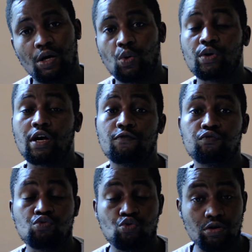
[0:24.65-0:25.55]
we have
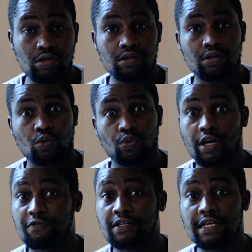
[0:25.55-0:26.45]
wool, we have
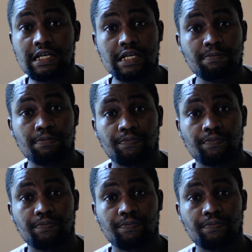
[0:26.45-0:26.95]
denim,